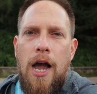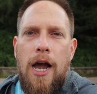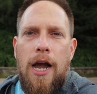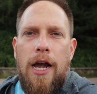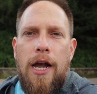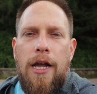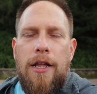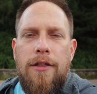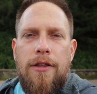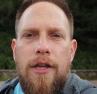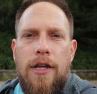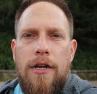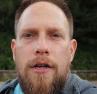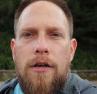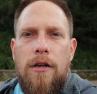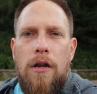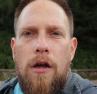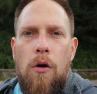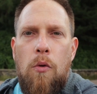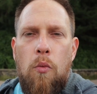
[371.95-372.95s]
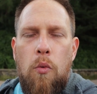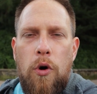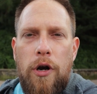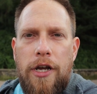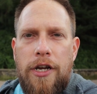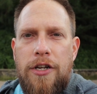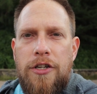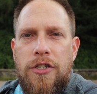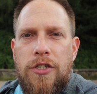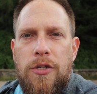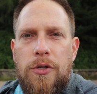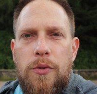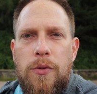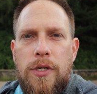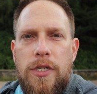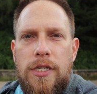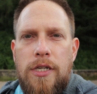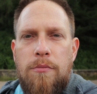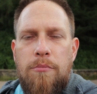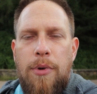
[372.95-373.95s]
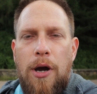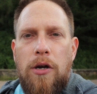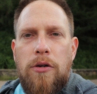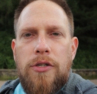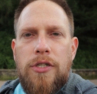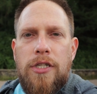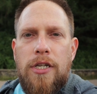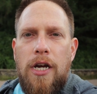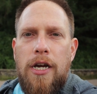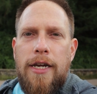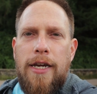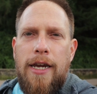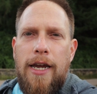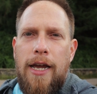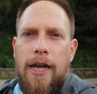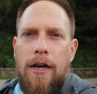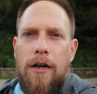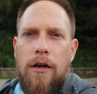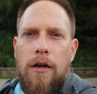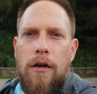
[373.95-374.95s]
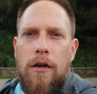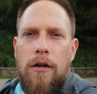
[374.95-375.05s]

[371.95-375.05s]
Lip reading: And then what I can do is, in post, I can